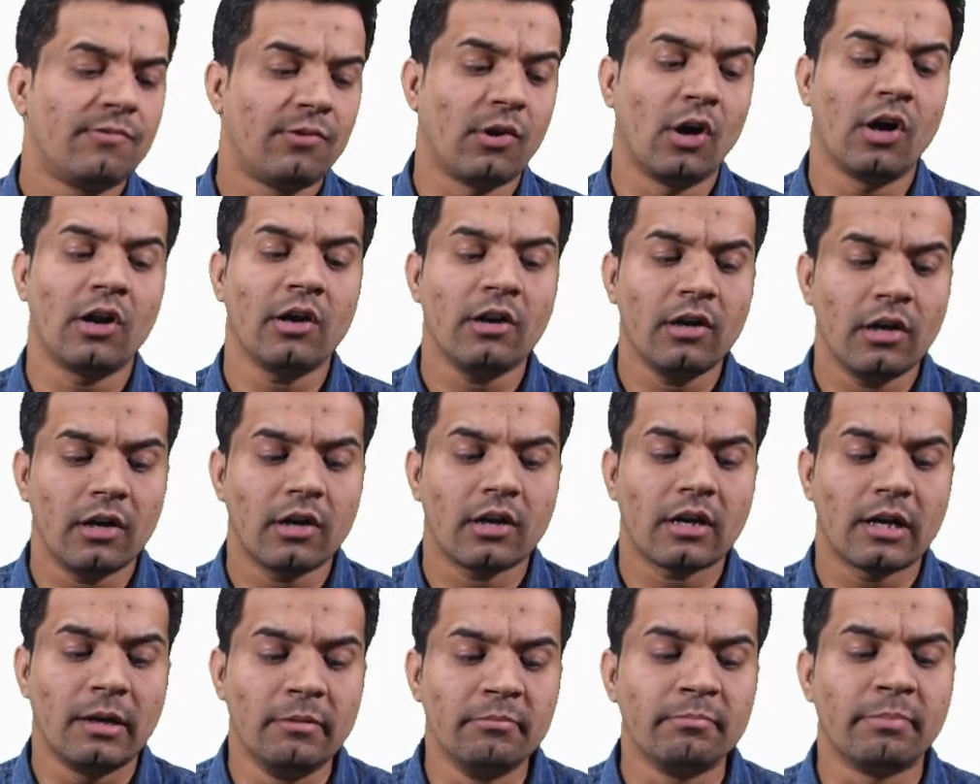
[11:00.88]
for
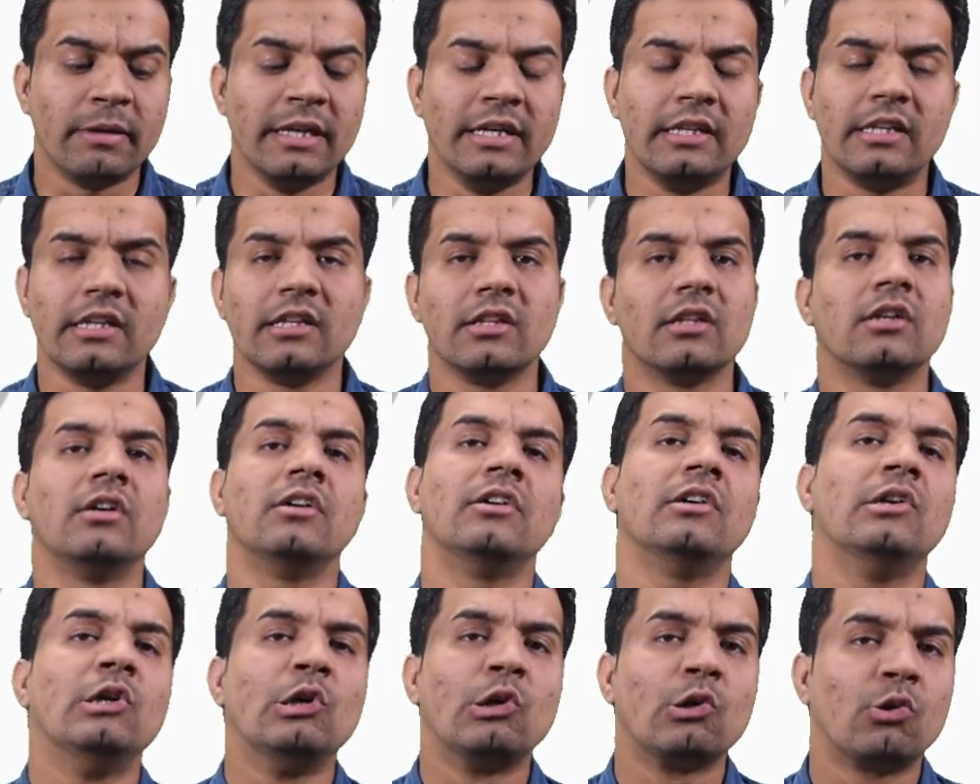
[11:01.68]
completing
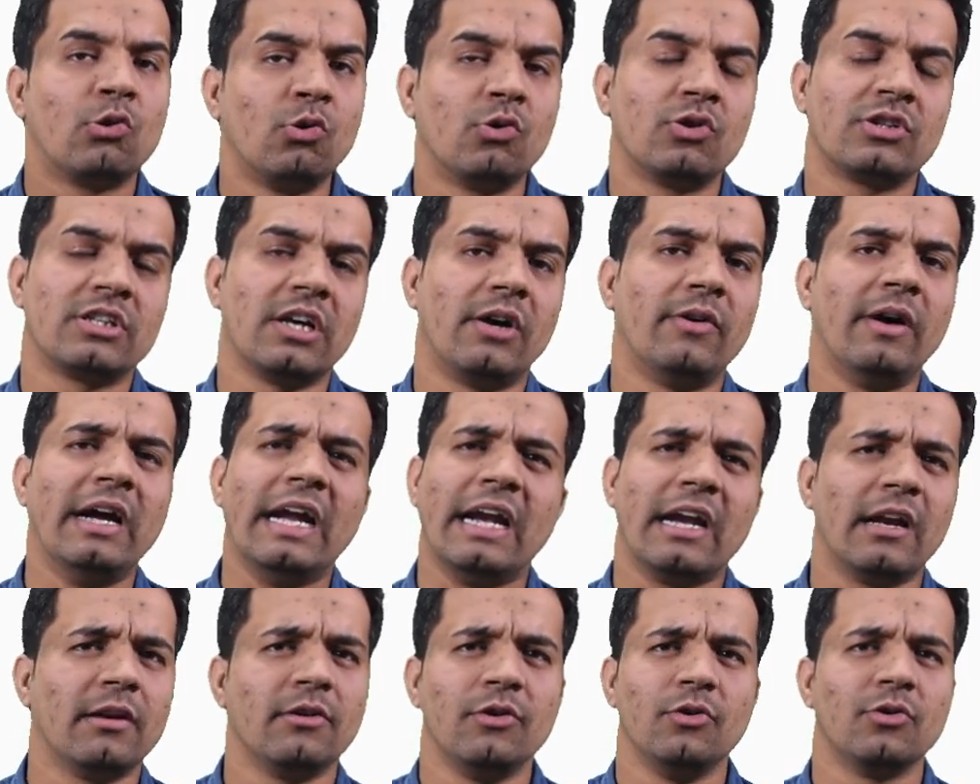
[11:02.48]
the core
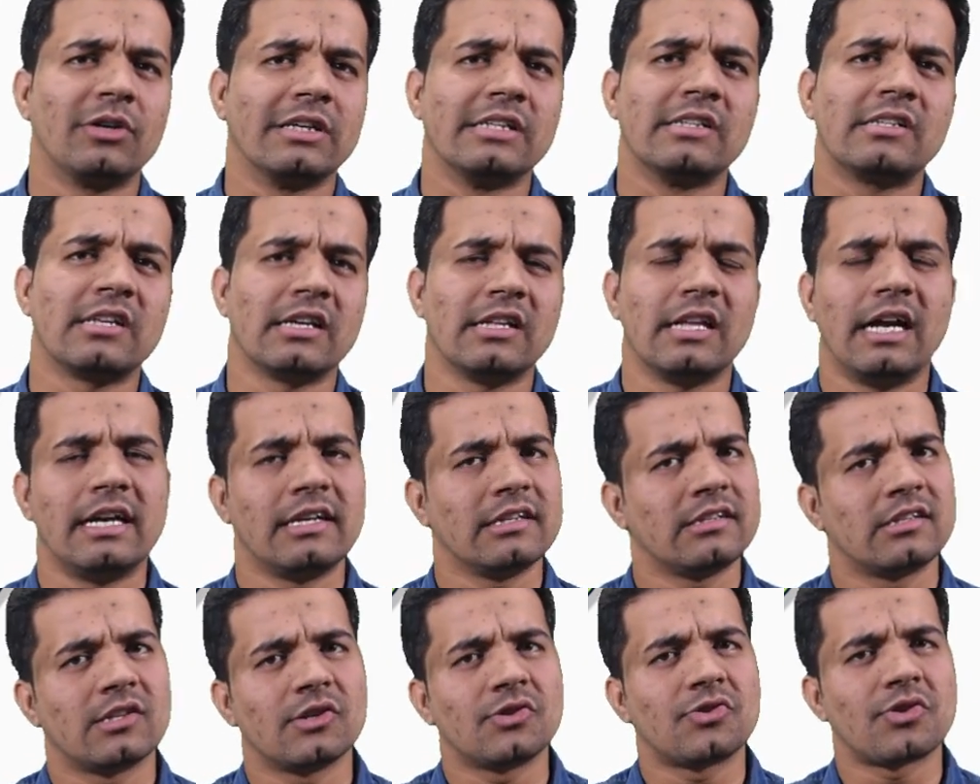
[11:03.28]
Java, and you can say
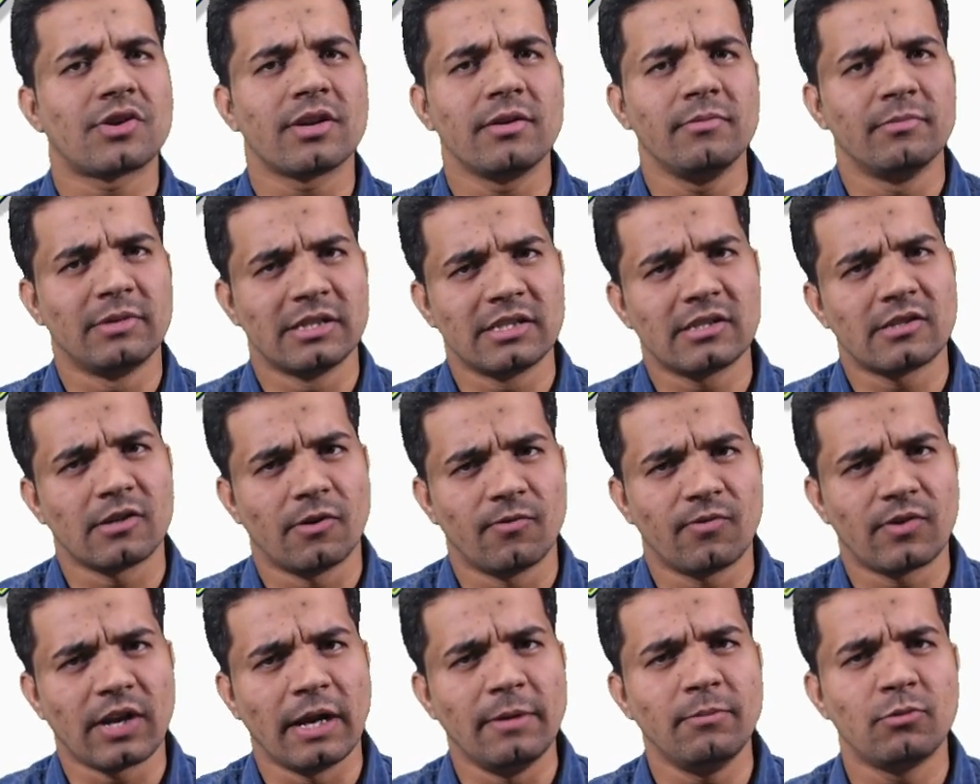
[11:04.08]
that is the 3
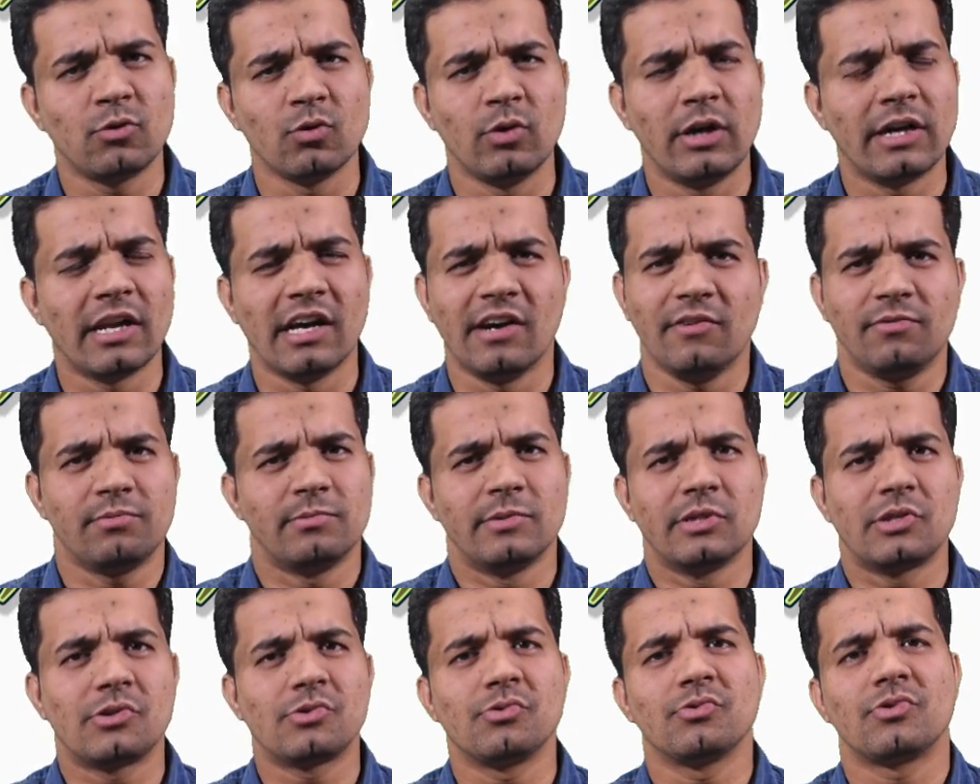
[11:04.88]
months of time,
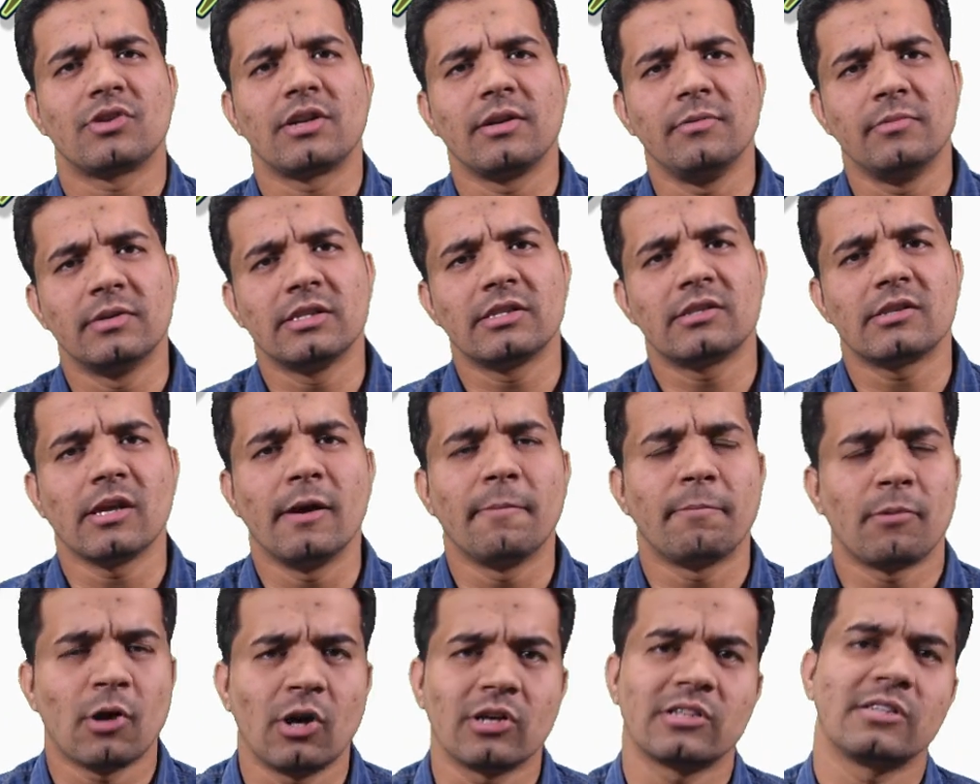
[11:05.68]
2.5 months to 3
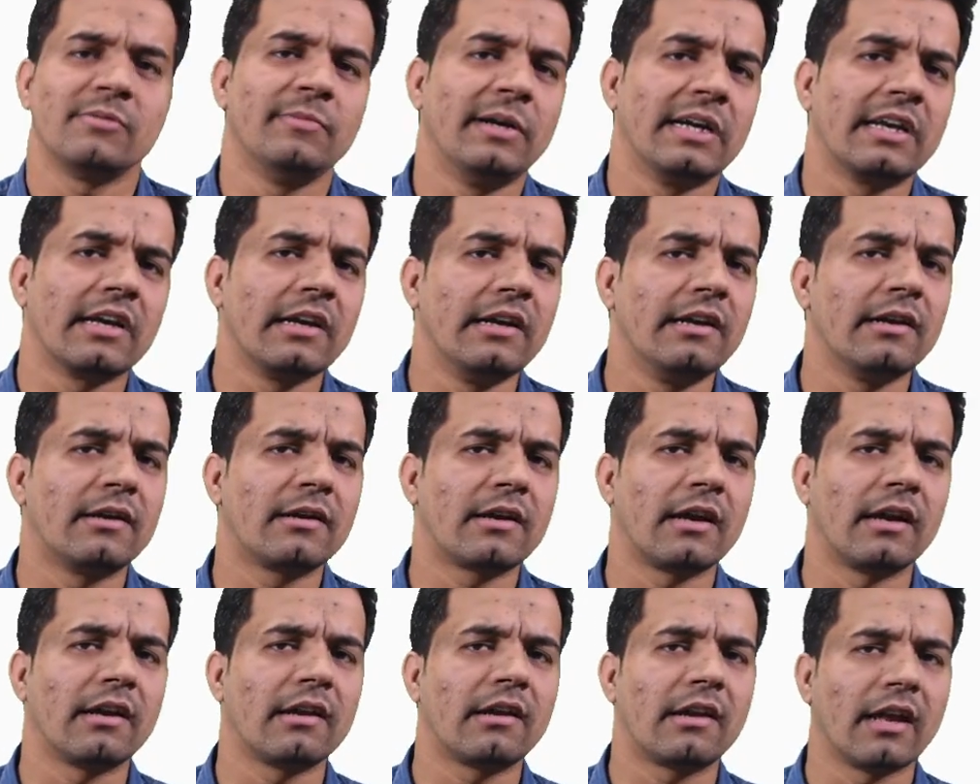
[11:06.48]
months approximately
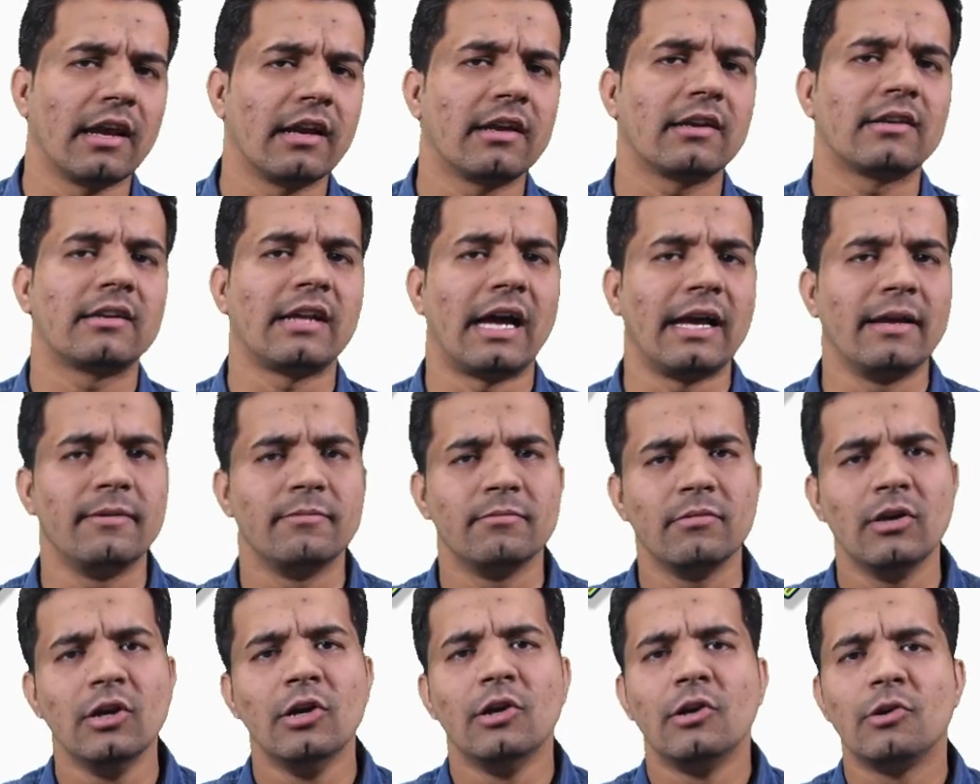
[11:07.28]
it can take
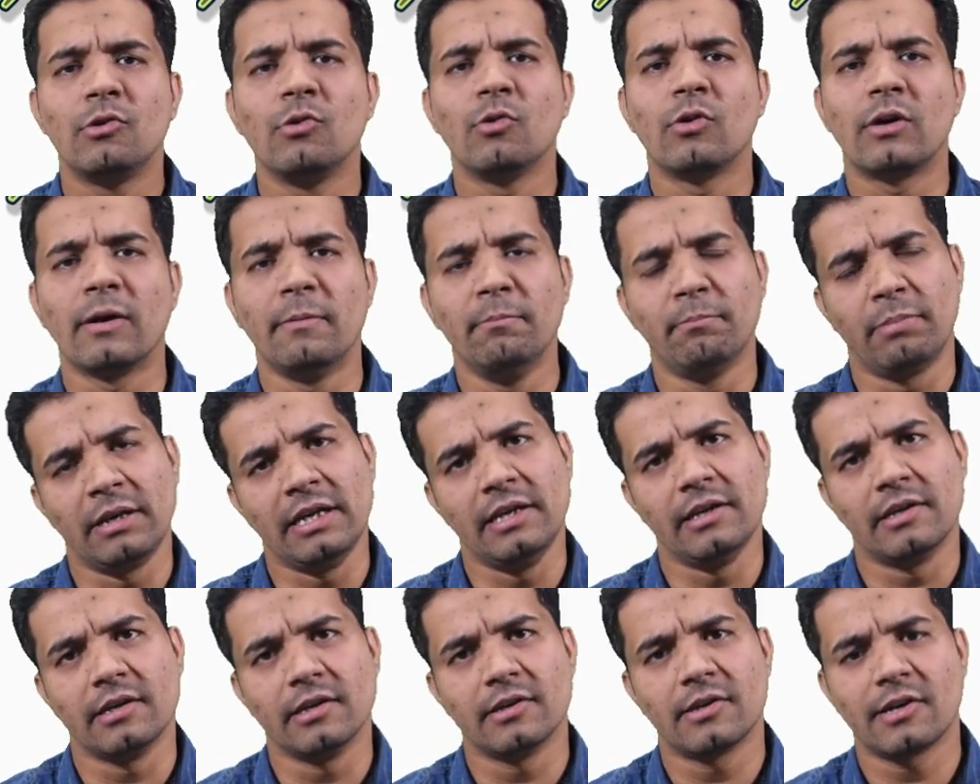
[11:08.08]
time to
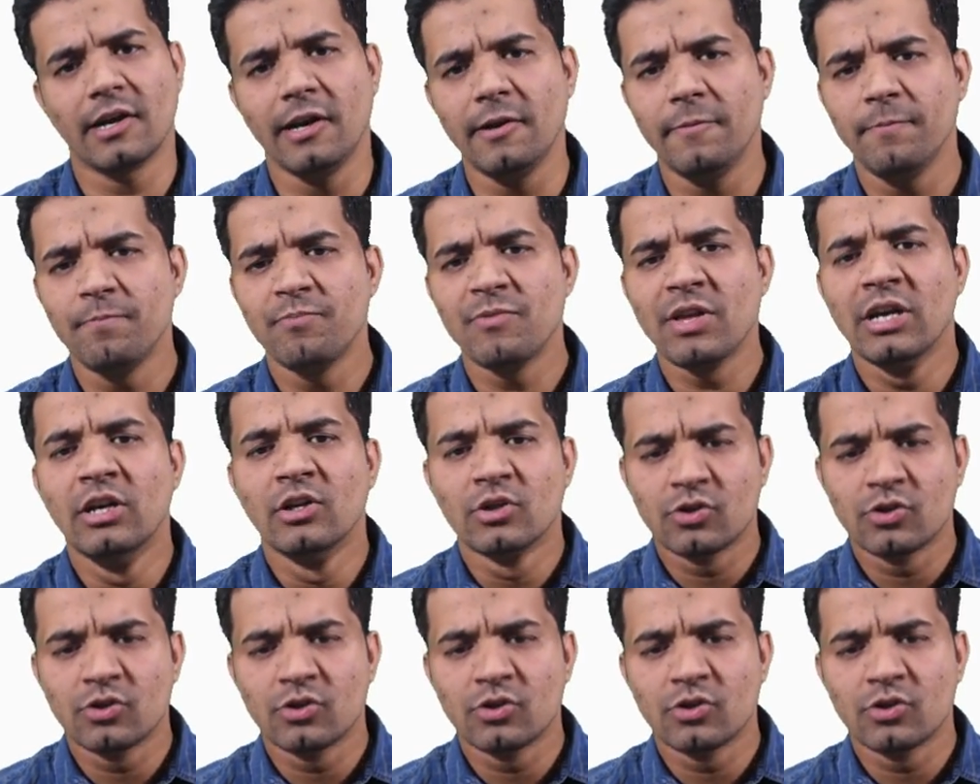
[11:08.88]
complete it, right?